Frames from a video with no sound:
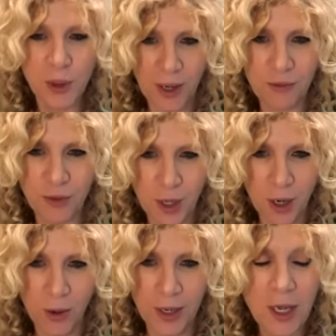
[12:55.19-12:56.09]
regret for
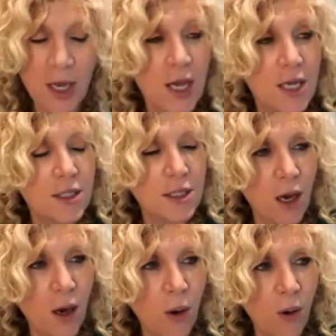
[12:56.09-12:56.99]
going.
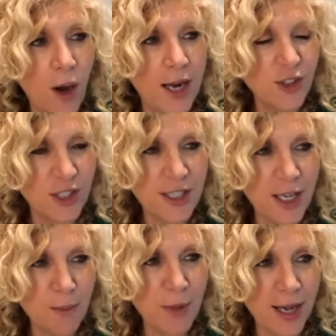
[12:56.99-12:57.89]
So I just
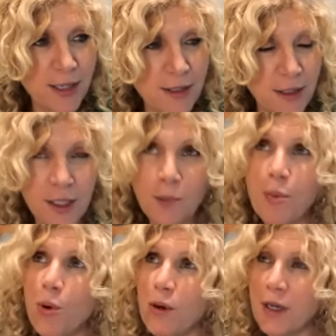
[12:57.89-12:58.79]
kept hassling the
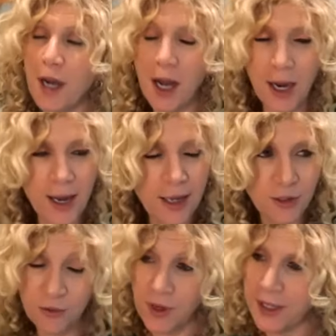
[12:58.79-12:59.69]
poor guy. I
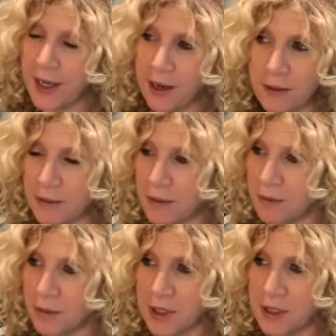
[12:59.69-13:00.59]
should find out
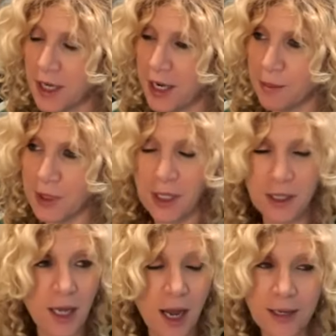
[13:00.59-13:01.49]
his name
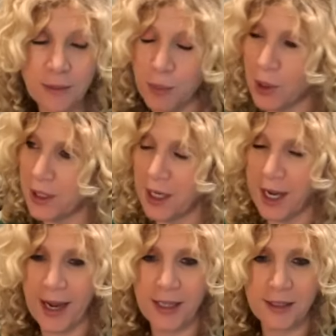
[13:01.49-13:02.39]
because I, boy, did
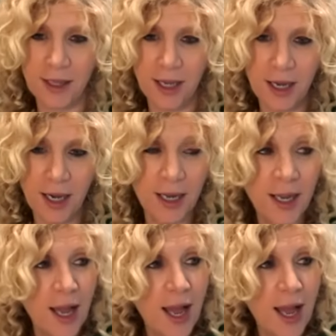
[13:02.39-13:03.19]
I hassle that guy.